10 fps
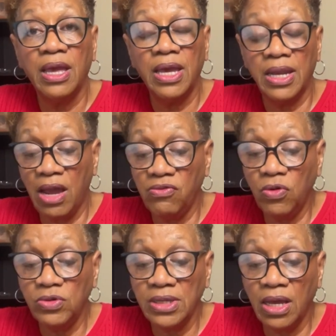And I
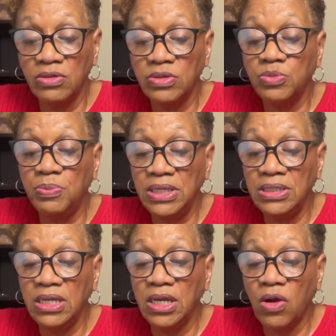wrote down
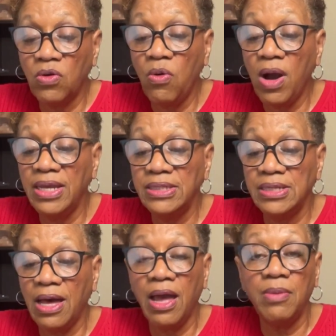spending quiet
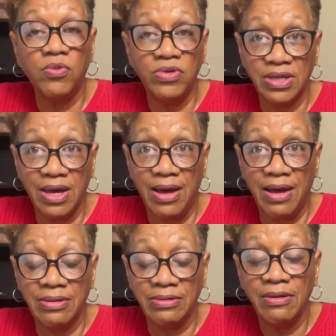time with
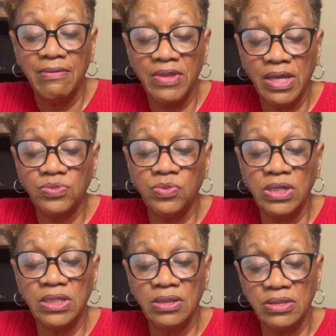God. That's
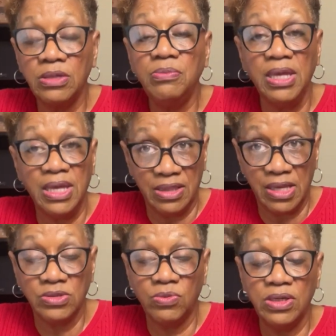what, to me,
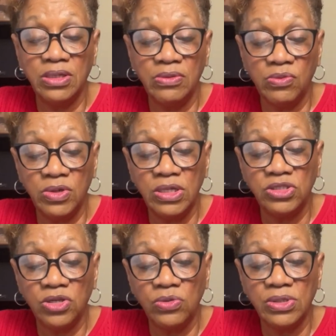that's what it
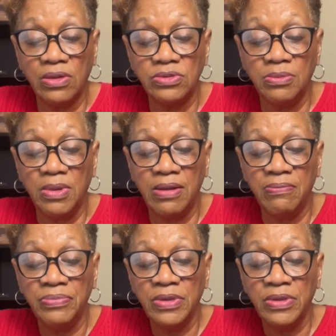shows out to me.